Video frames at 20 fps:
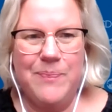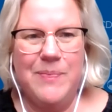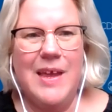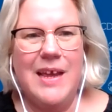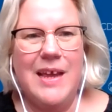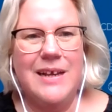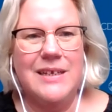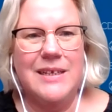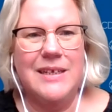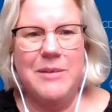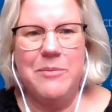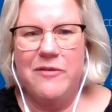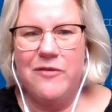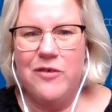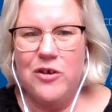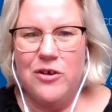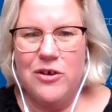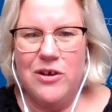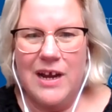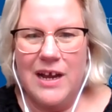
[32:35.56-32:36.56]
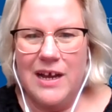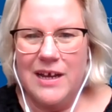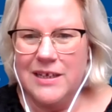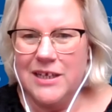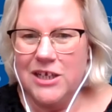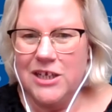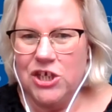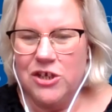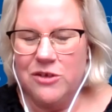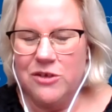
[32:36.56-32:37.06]
and some of her
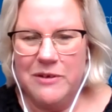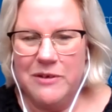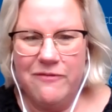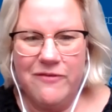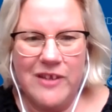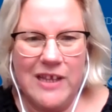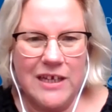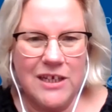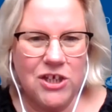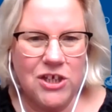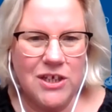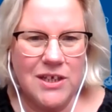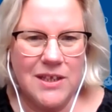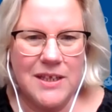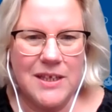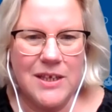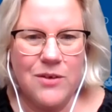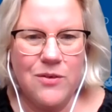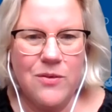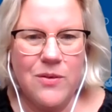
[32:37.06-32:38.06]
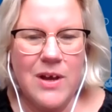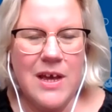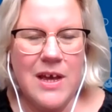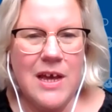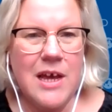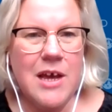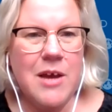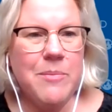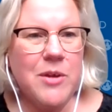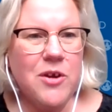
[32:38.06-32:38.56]
additional reflections. So
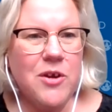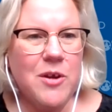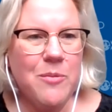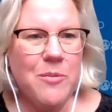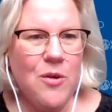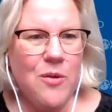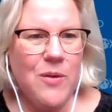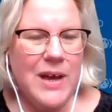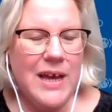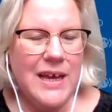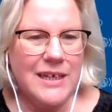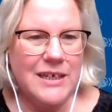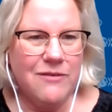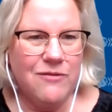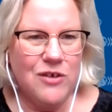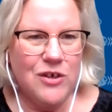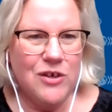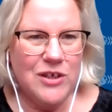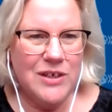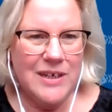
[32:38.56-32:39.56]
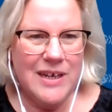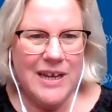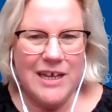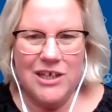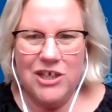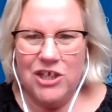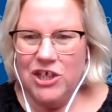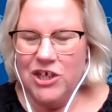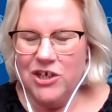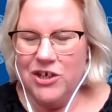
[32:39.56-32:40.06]
Miriam, go ahead if you can
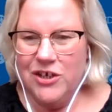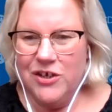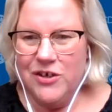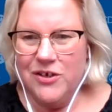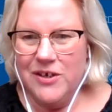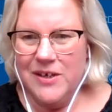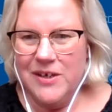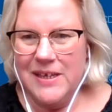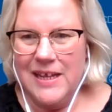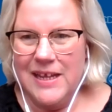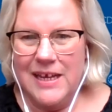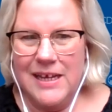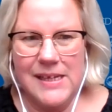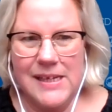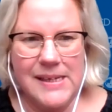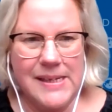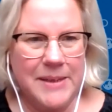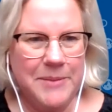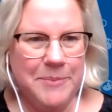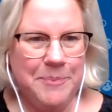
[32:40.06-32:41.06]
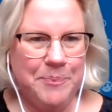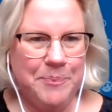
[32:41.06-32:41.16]
share your slides.